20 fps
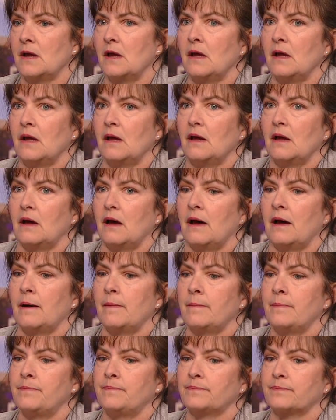Mm -hmm.
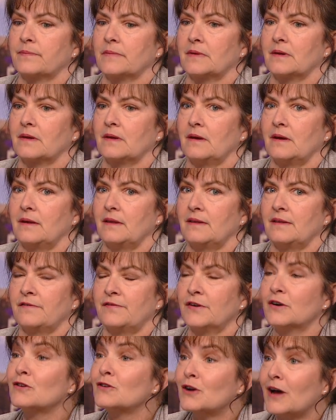um, the
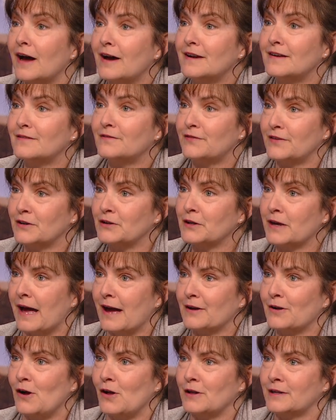feral cat, feral
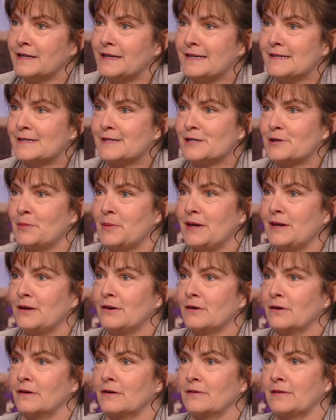cat colonies to me
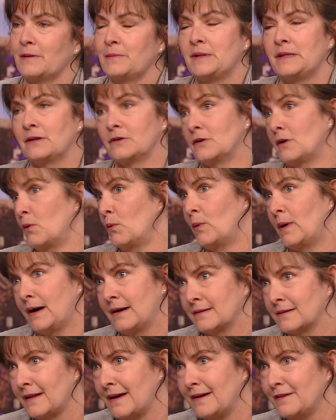are, I mean, they're not
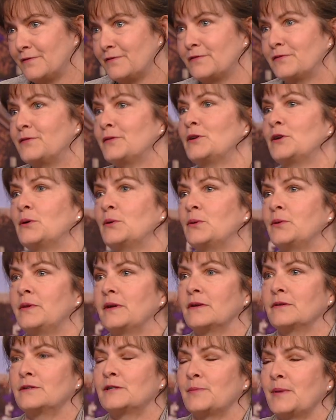wildlife, you know,
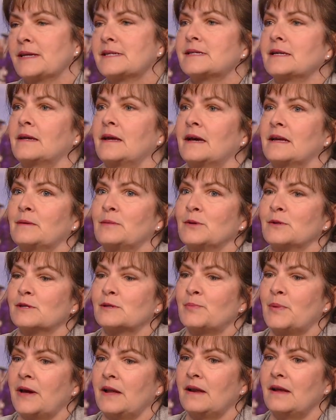they're domestic
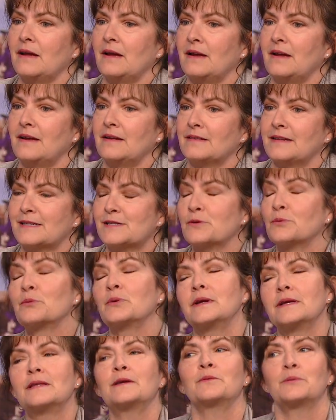animals, but that's a
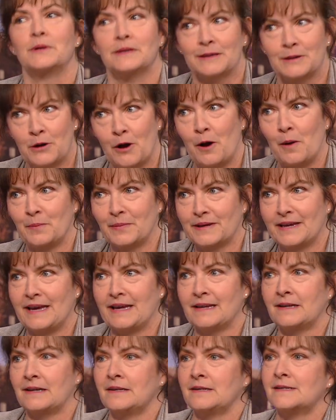really, really
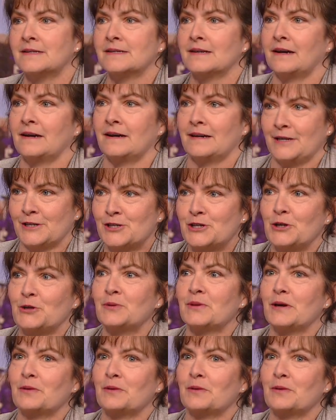complicated uh, issue